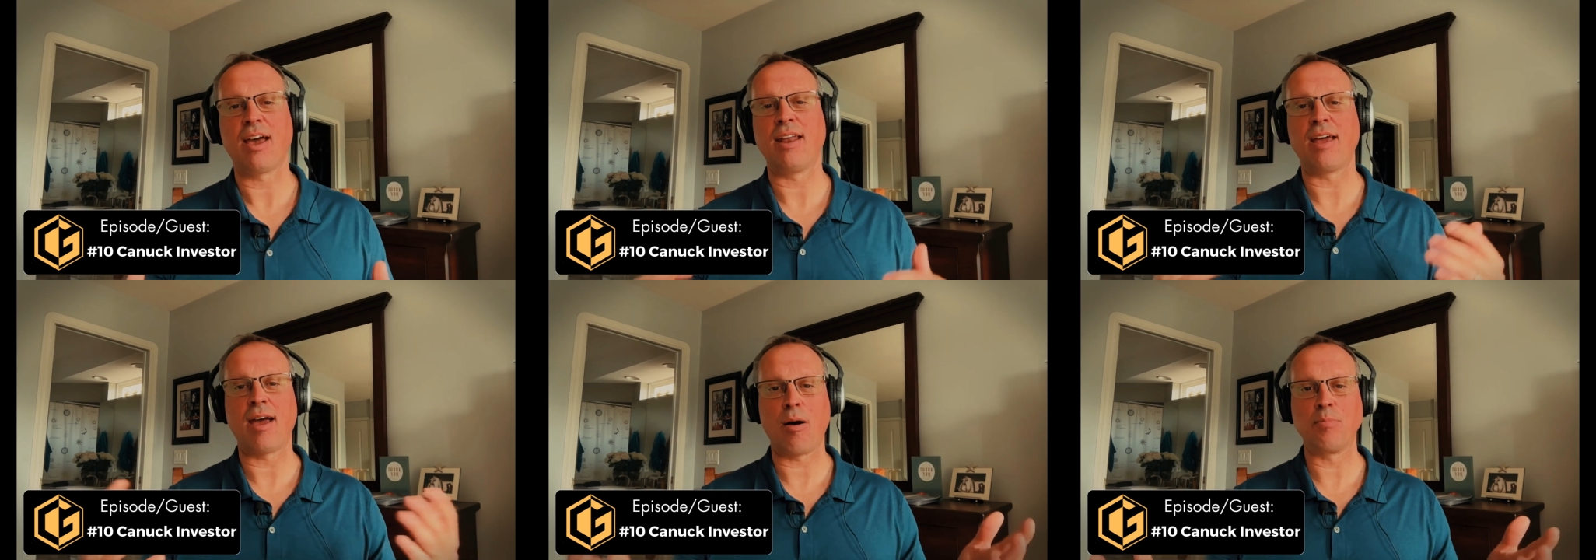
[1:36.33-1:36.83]

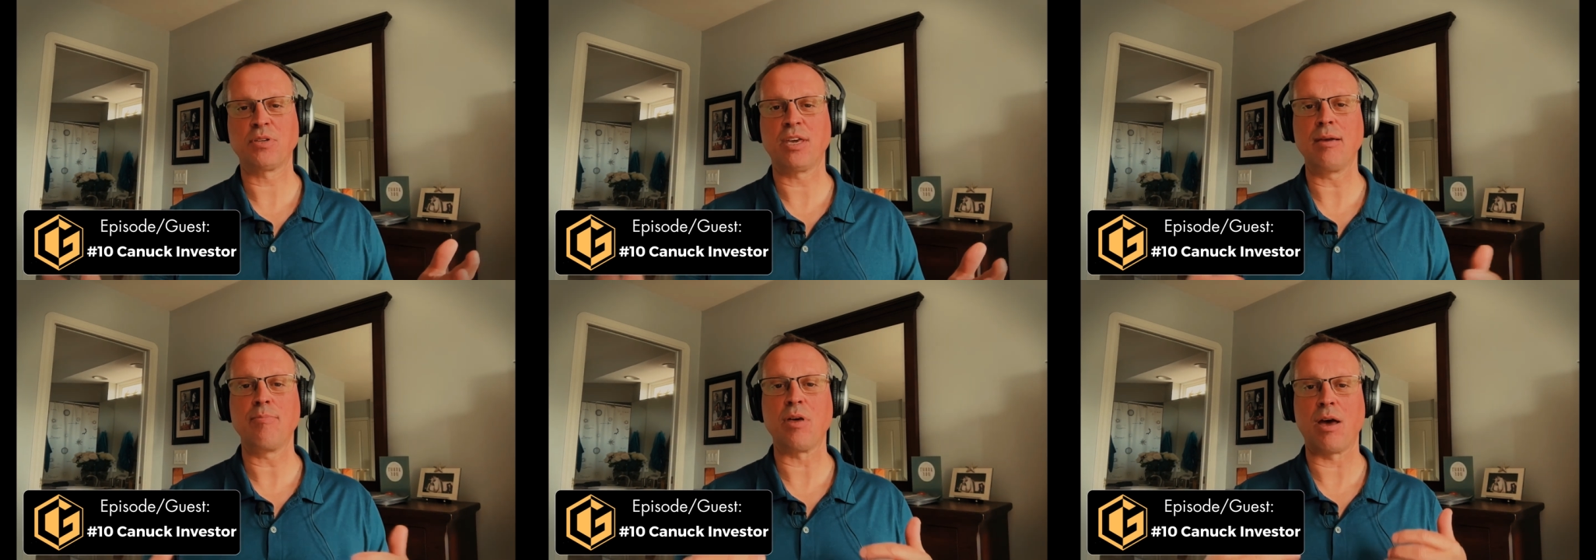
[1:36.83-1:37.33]
and it helps
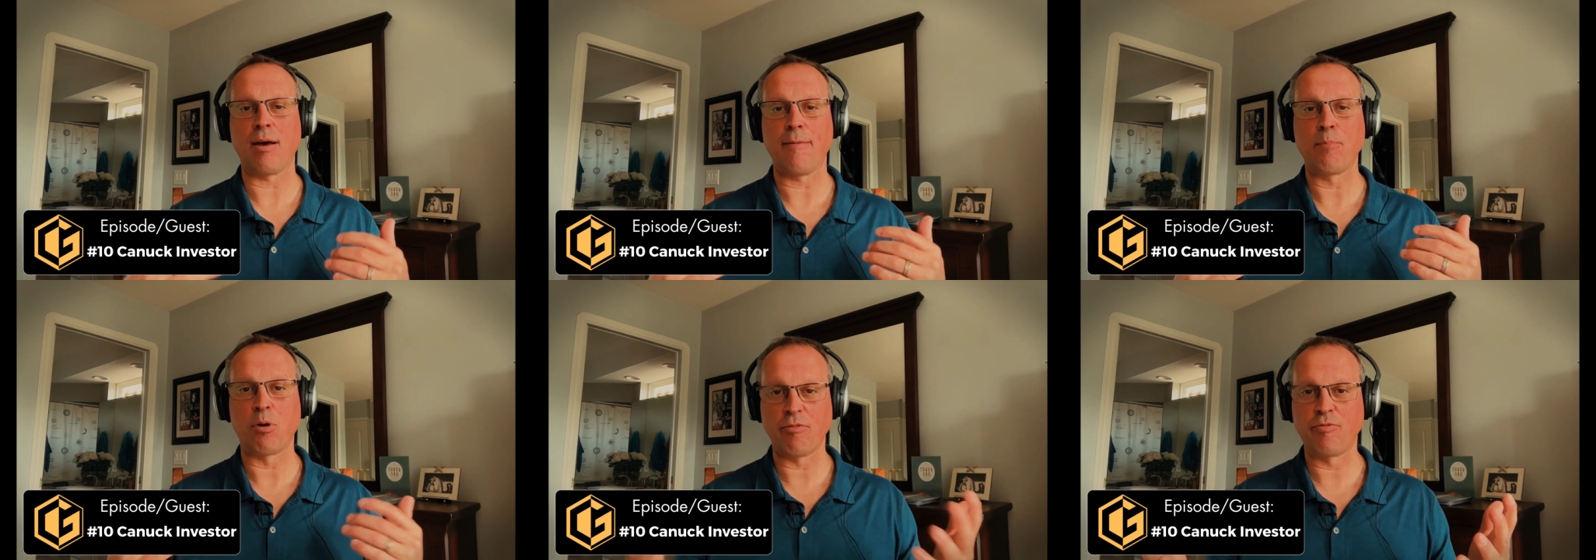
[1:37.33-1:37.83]
keep the
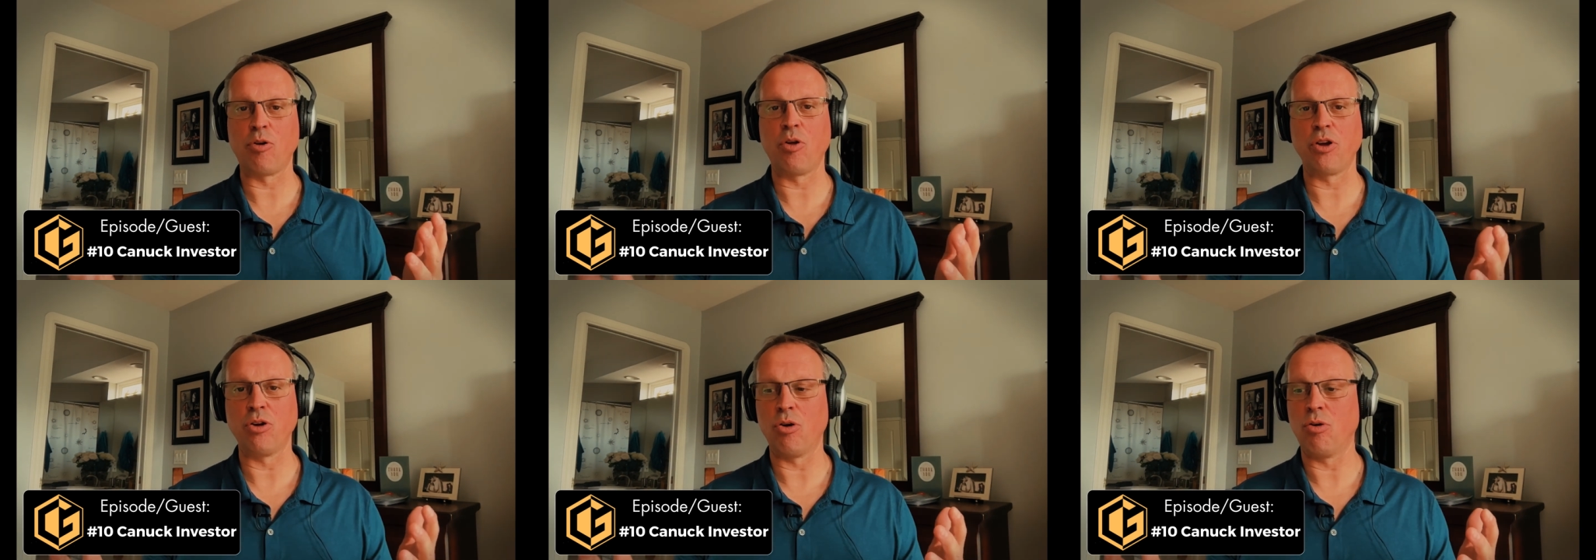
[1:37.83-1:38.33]

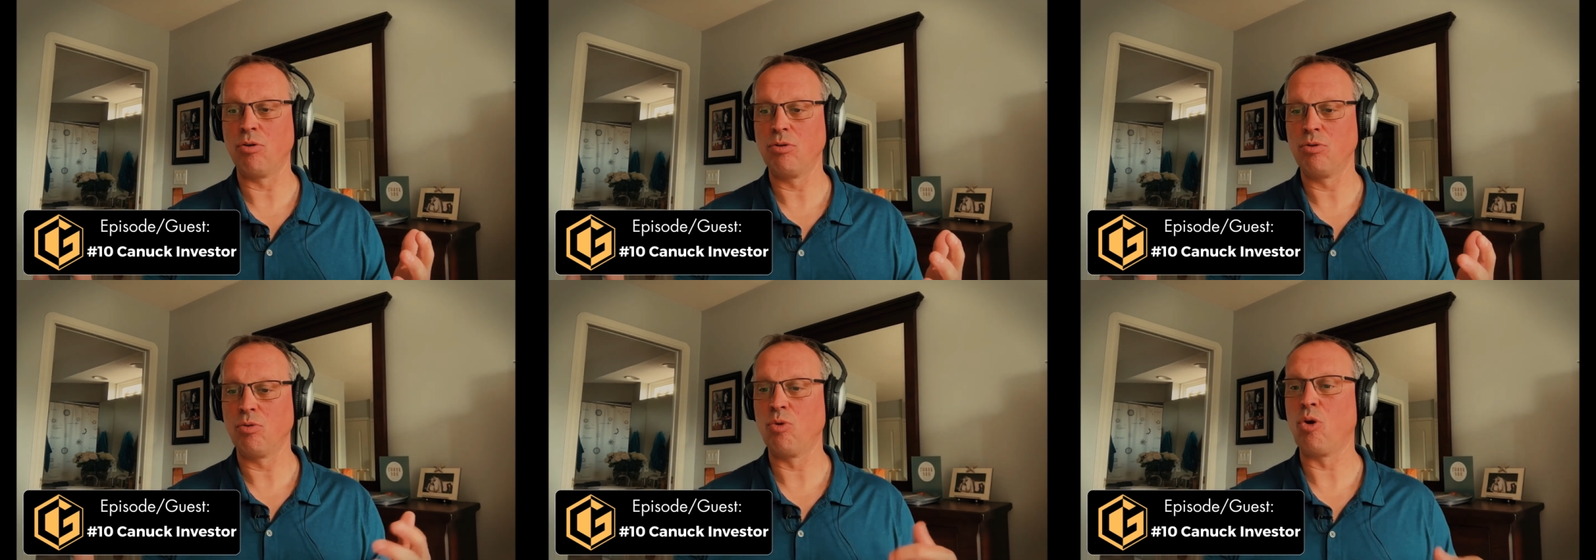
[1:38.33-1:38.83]
portfolio
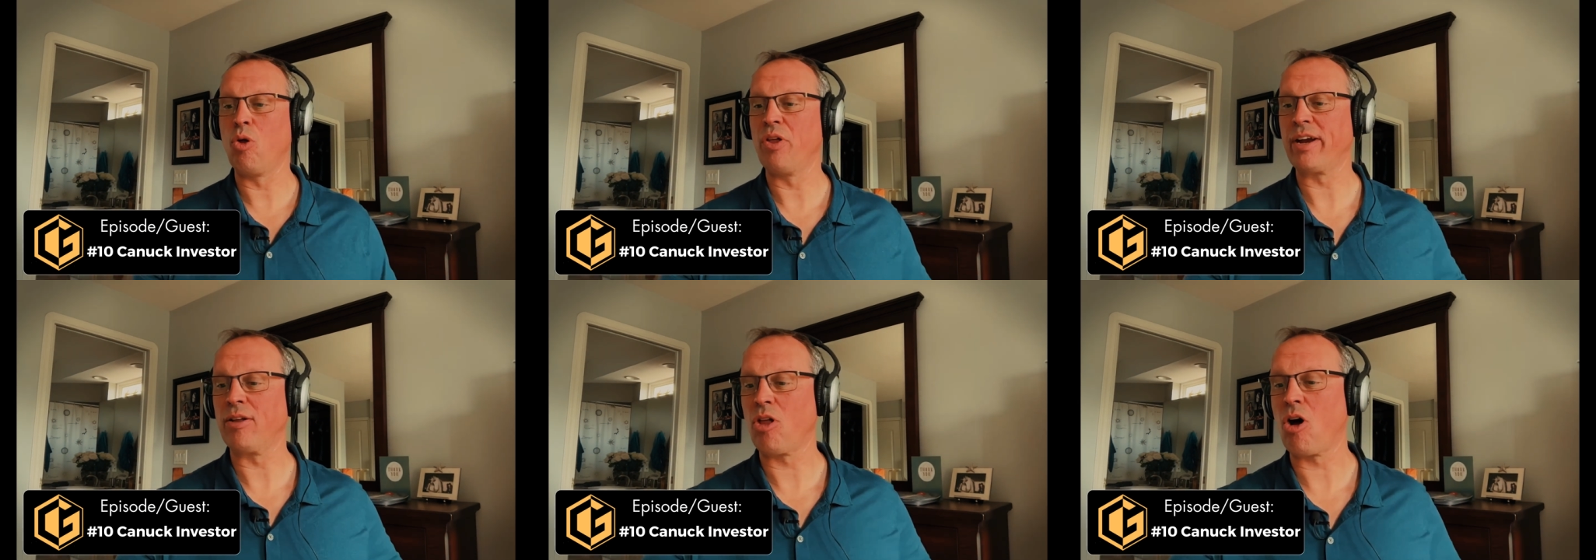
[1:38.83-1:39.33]

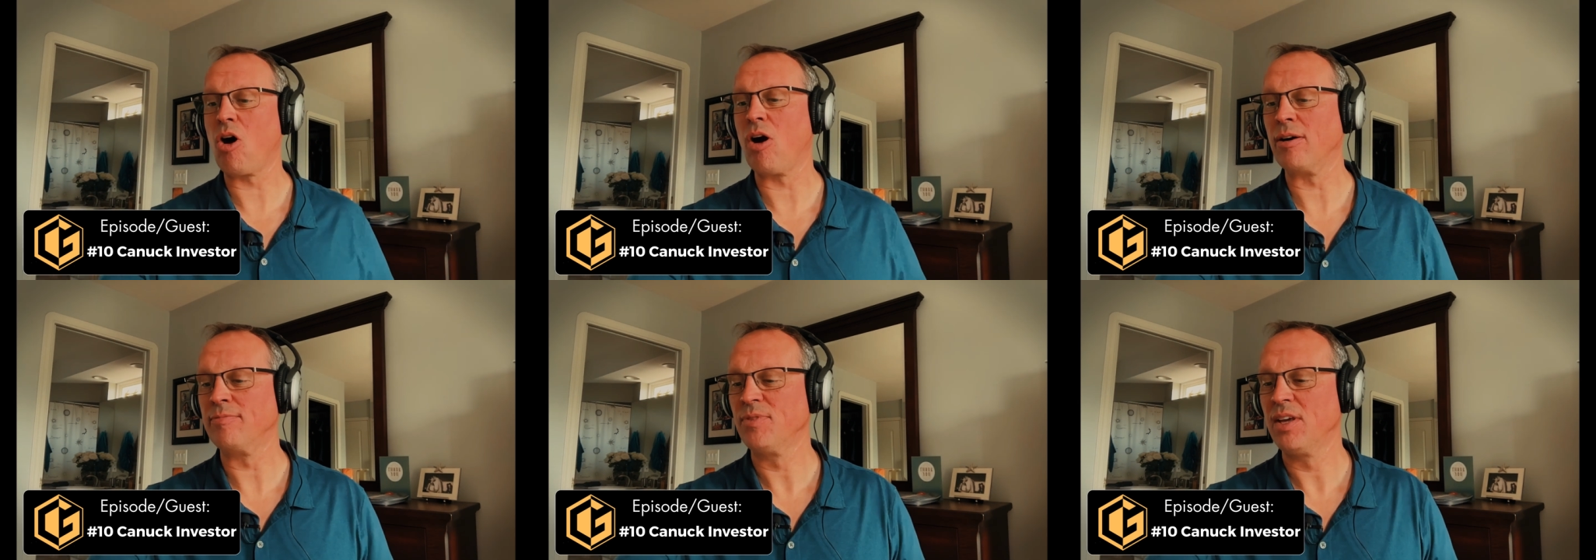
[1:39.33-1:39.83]
rolling
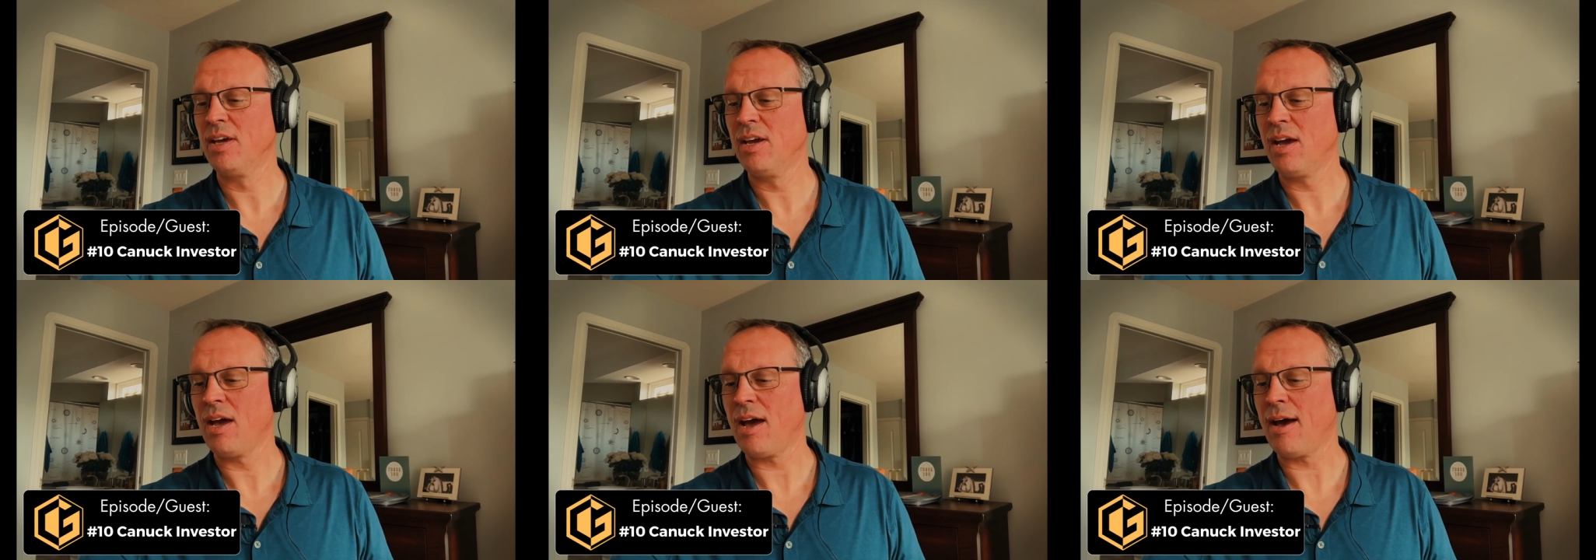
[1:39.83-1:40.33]
along.
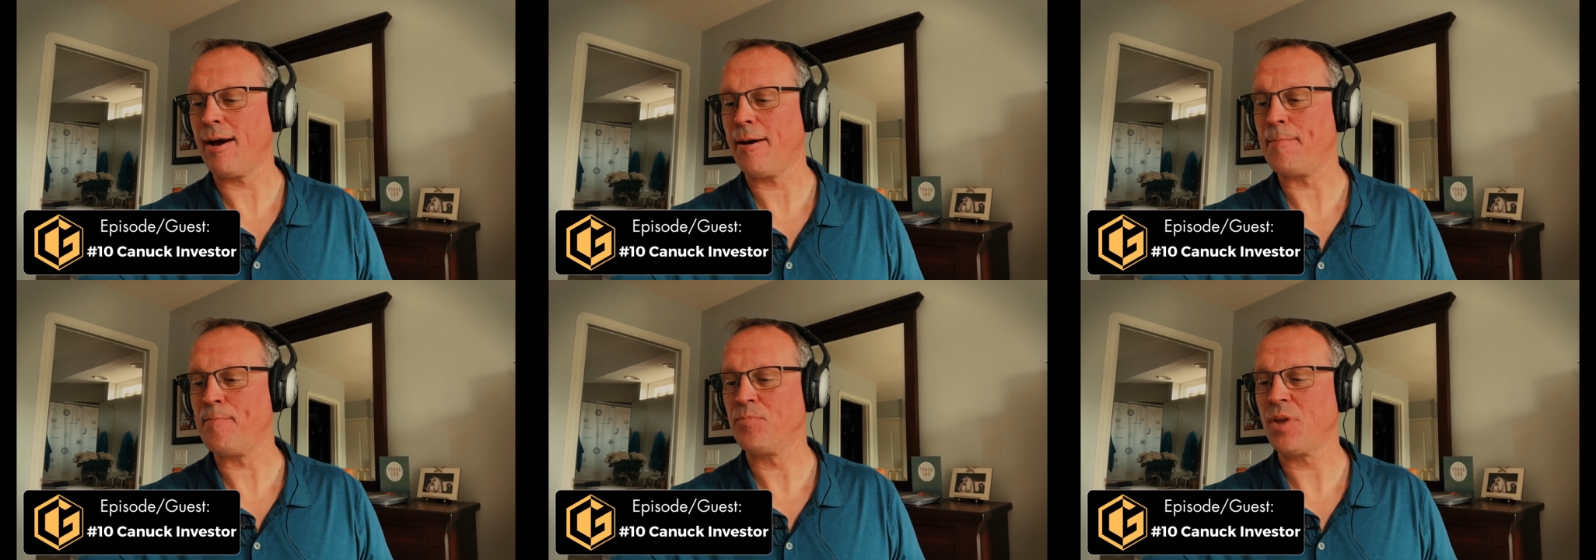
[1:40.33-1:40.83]

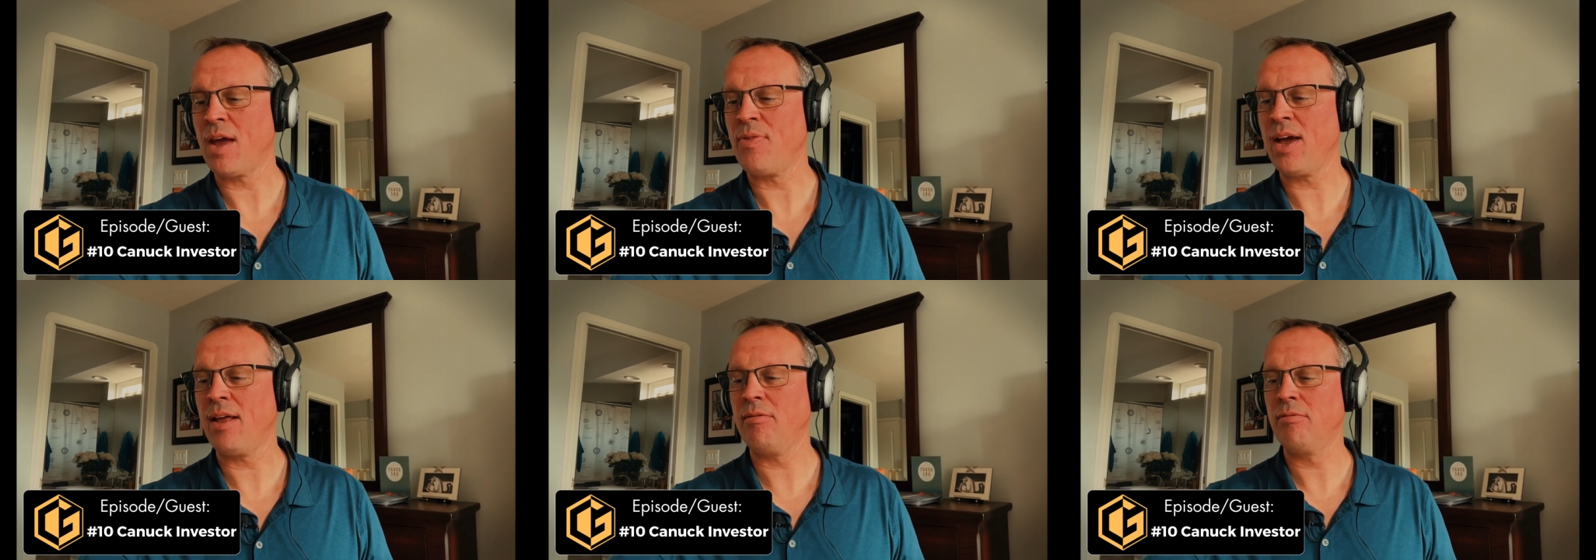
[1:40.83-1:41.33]
And
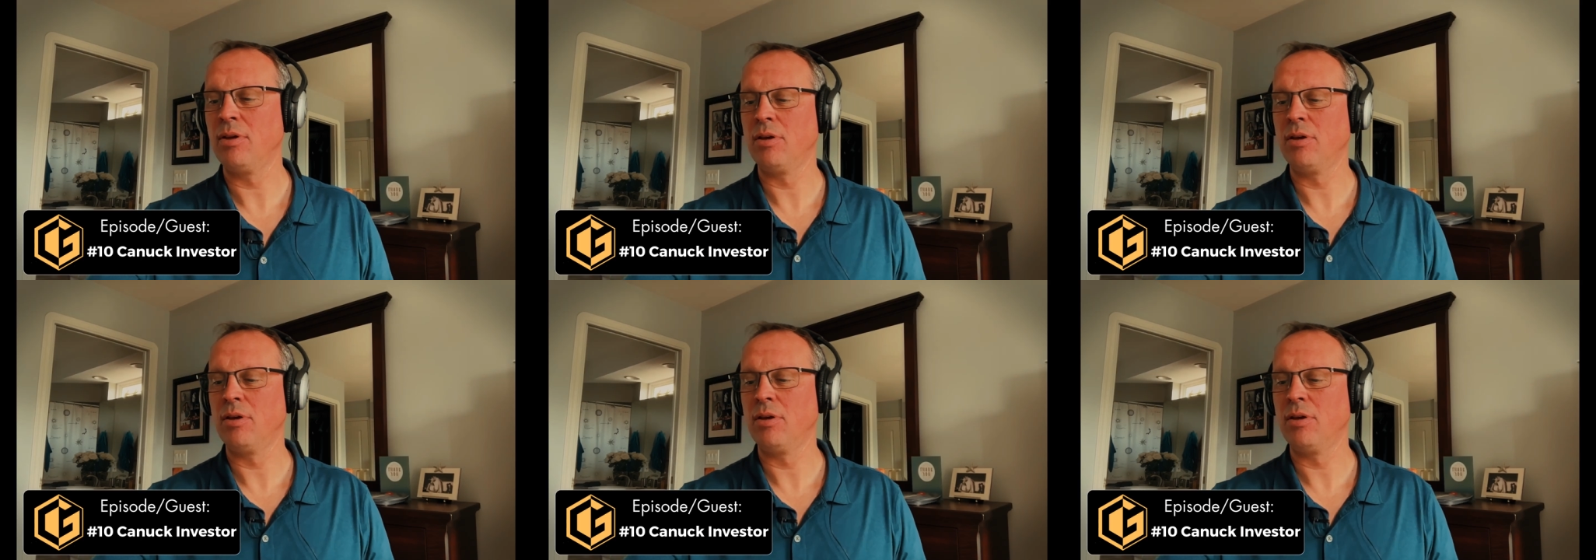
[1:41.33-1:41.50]
then